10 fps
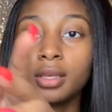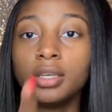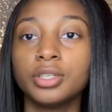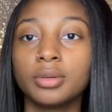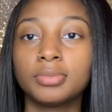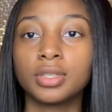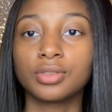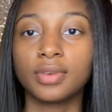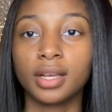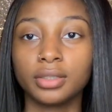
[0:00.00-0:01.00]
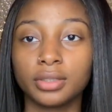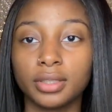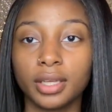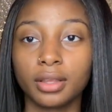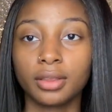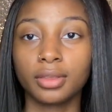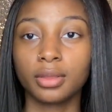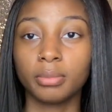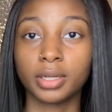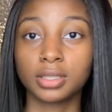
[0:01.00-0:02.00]
Egypt is regular length,
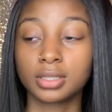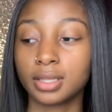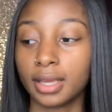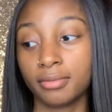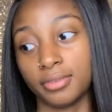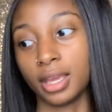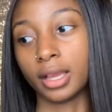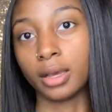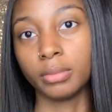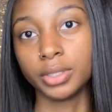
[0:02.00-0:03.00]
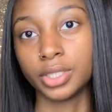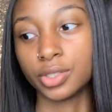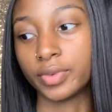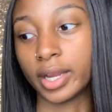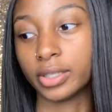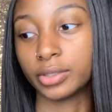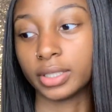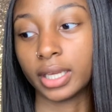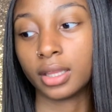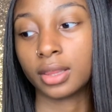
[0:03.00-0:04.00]
but it's like Vega, but just regular
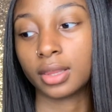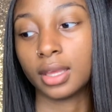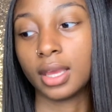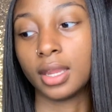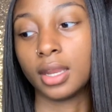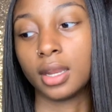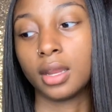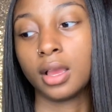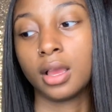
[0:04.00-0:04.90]
length and